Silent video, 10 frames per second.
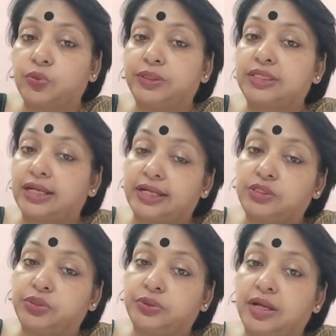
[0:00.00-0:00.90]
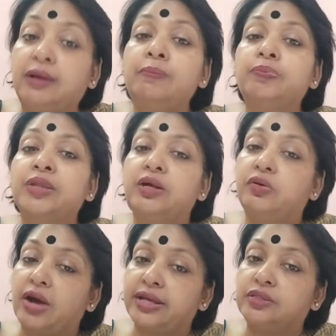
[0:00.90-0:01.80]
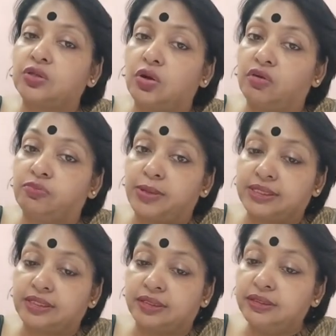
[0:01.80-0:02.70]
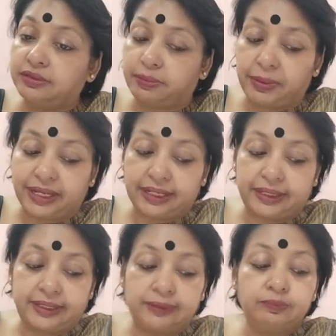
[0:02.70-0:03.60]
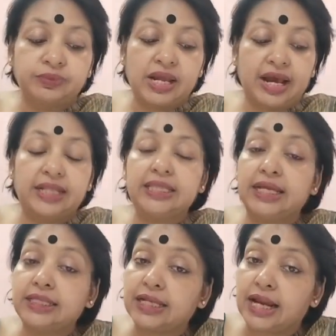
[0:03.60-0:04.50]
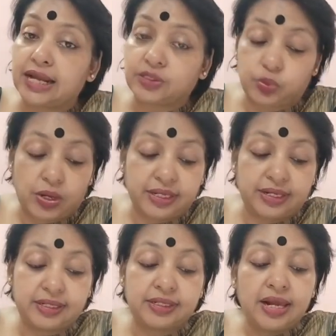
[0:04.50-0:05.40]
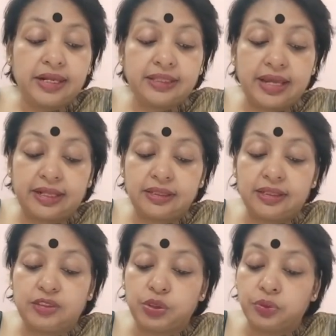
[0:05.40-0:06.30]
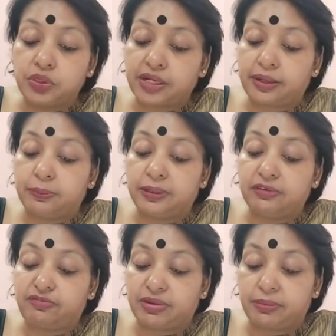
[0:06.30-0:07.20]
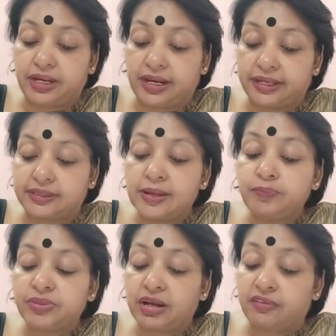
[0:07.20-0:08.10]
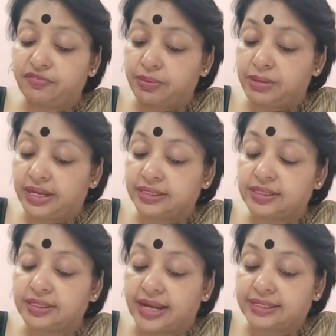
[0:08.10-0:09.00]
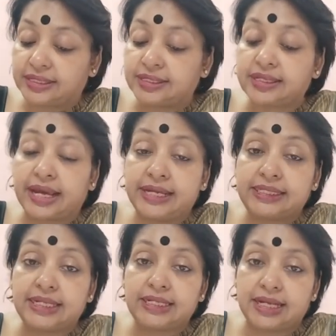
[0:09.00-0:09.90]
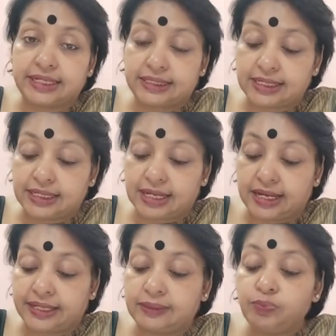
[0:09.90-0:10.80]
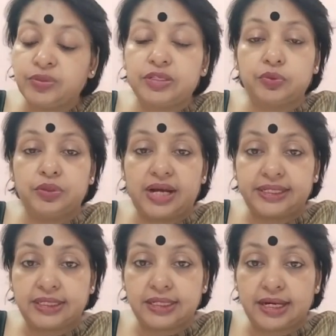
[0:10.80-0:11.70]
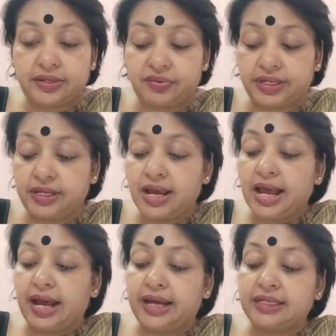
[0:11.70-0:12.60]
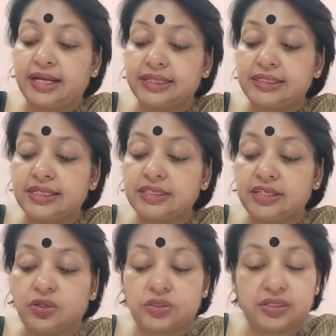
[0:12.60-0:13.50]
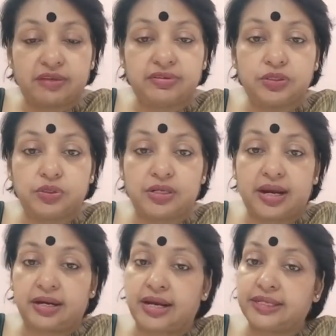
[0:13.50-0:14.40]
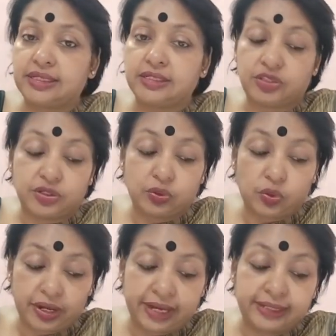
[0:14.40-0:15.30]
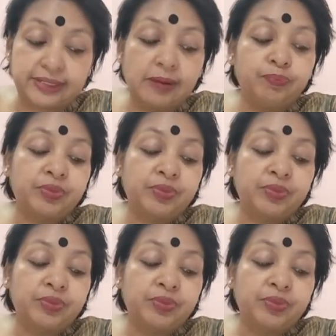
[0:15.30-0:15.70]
which led to the rise of Bastar rebellion. And then the last one is then the two terrible feminines, uh, that is 1899 to 1900 and 1907 and uh, 1908